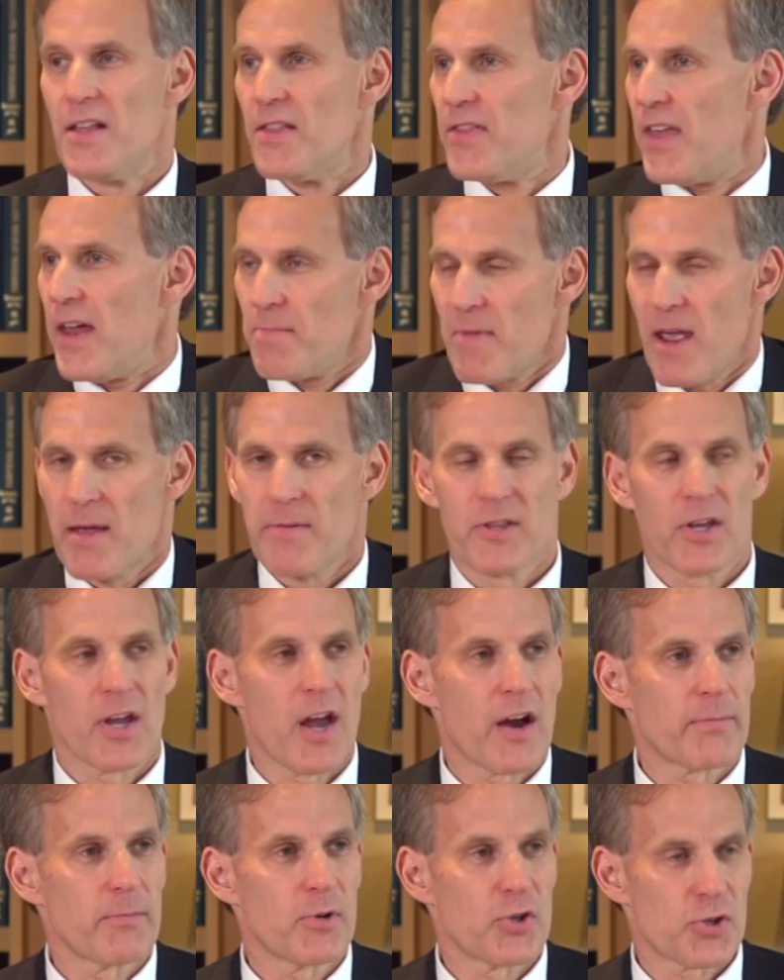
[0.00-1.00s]
then maybe the
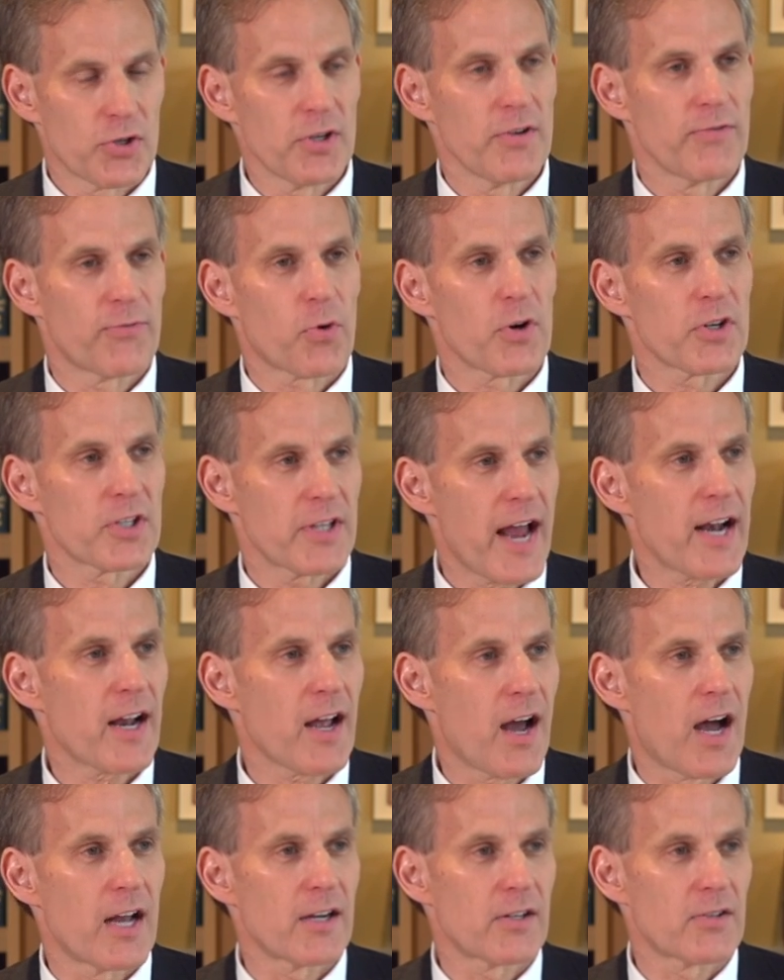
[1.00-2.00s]
government should enforce that
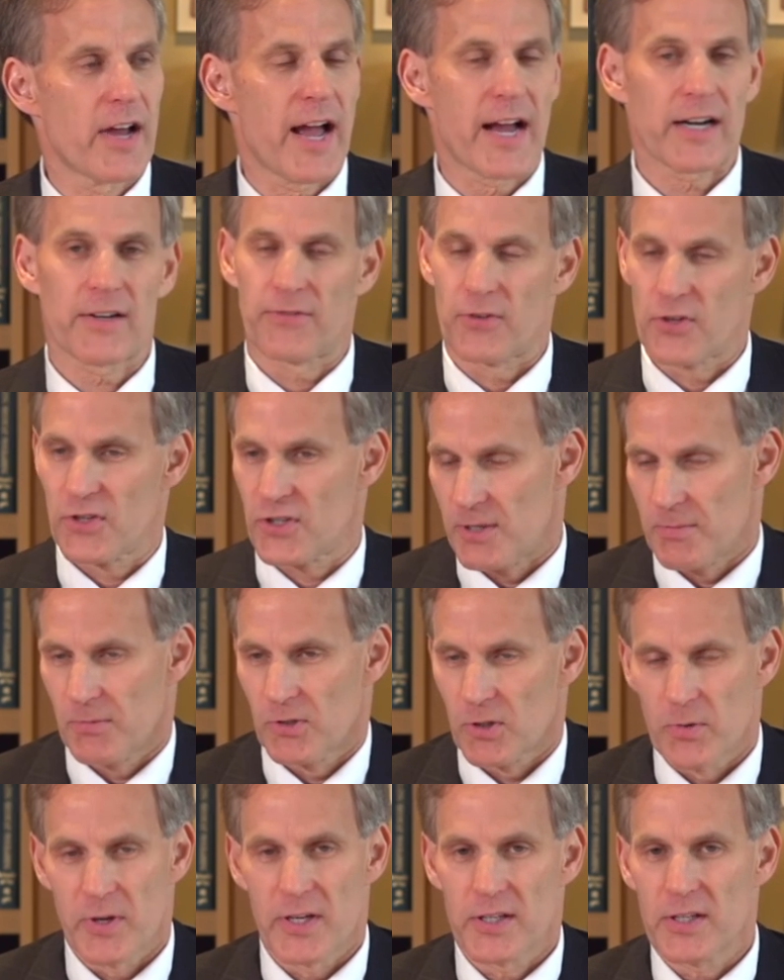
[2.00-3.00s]
contract for
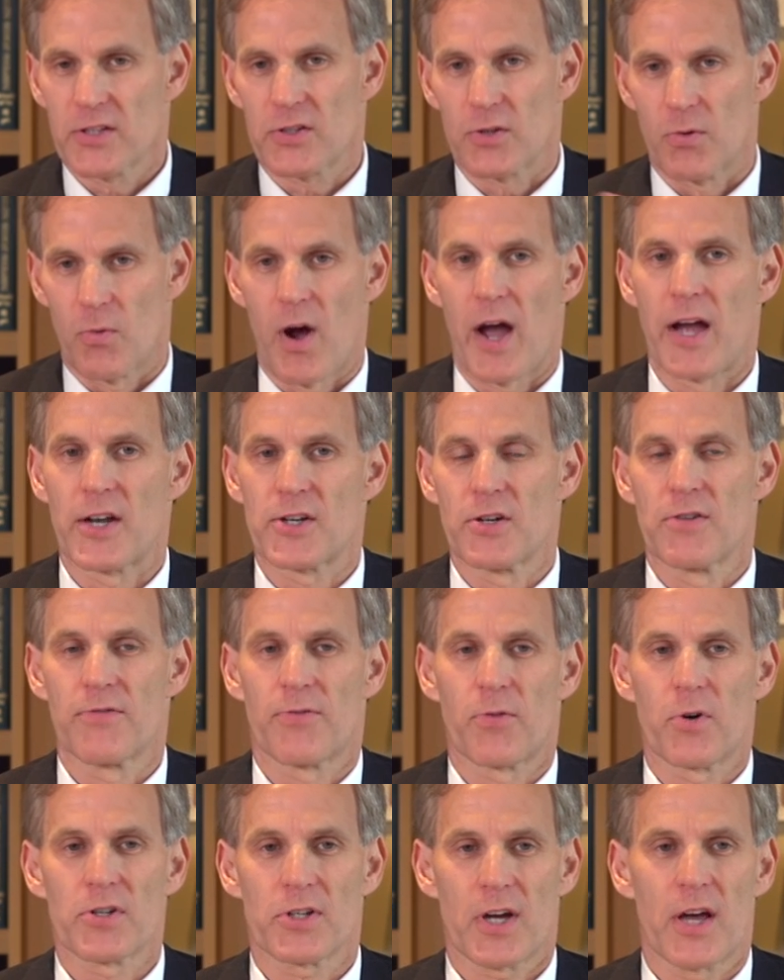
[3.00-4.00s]
similar reasons to why it should
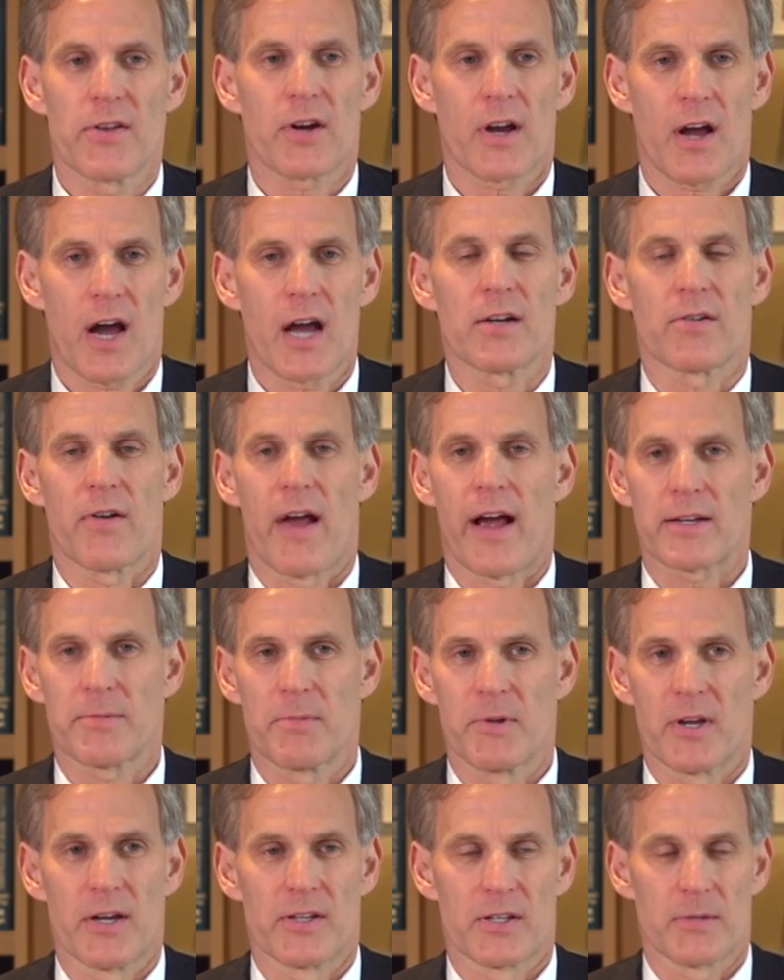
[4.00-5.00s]
enforce other contracts
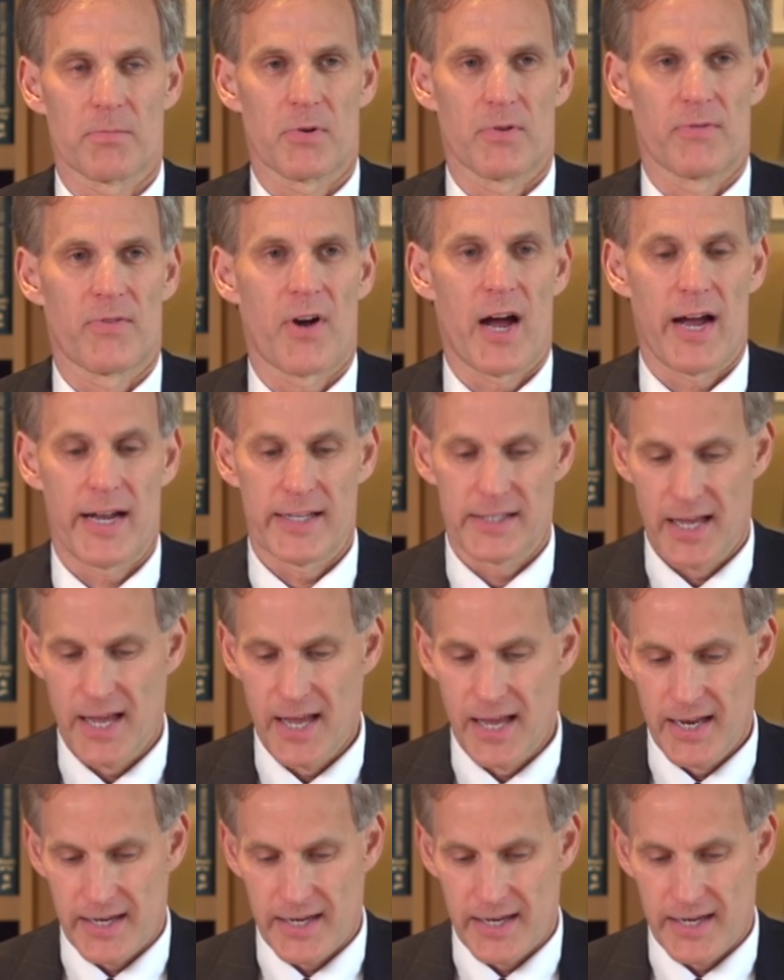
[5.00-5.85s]
because it provides